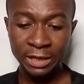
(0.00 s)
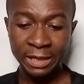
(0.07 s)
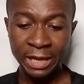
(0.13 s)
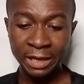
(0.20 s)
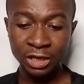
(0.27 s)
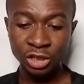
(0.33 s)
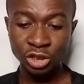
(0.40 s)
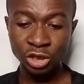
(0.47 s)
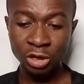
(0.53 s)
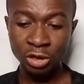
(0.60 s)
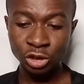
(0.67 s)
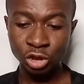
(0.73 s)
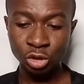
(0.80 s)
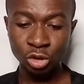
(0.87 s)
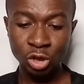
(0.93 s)
that the
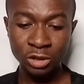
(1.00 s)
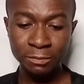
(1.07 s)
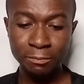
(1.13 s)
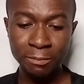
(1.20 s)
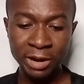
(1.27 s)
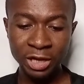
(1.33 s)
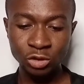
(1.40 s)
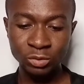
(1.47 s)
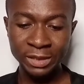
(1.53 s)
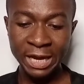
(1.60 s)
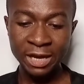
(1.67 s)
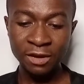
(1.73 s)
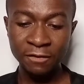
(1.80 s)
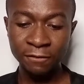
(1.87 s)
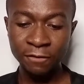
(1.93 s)
church should not merge with
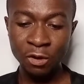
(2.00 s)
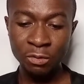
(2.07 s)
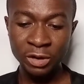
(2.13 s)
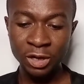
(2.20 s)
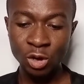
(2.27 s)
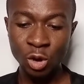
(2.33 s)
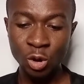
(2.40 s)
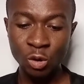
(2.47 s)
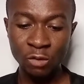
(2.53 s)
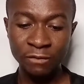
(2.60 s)
any foreign or